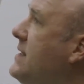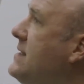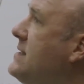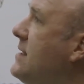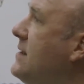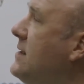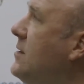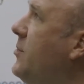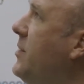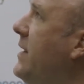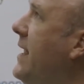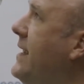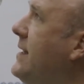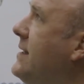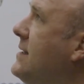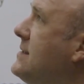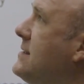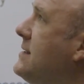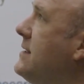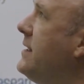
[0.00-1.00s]
These are the
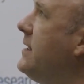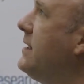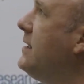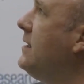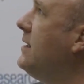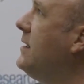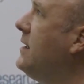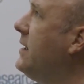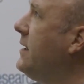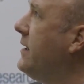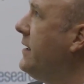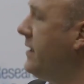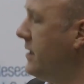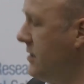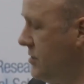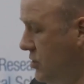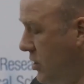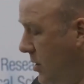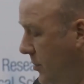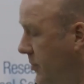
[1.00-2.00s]
platelets, the
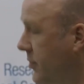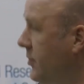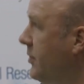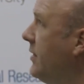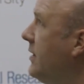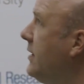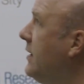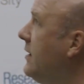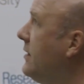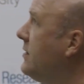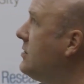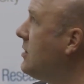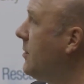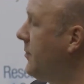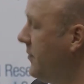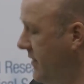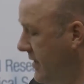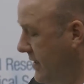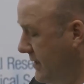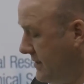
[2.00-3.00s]
little
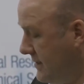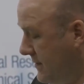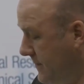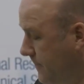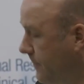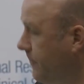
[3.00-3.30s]
top things.